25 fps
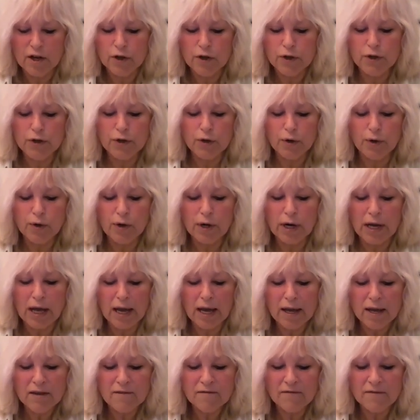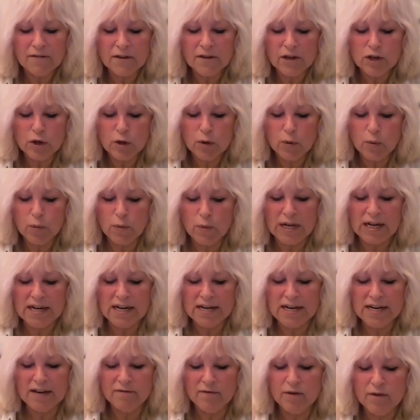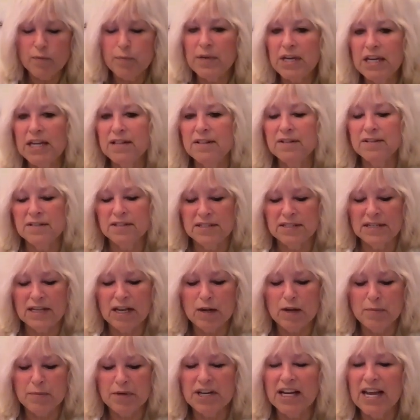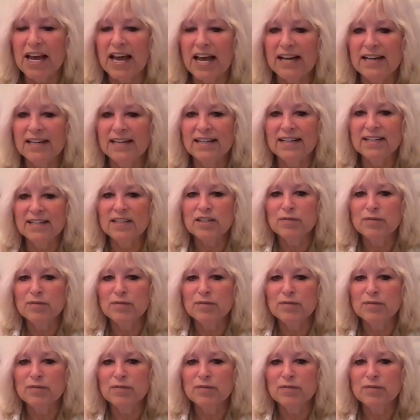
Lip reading: Your life will never be the same again.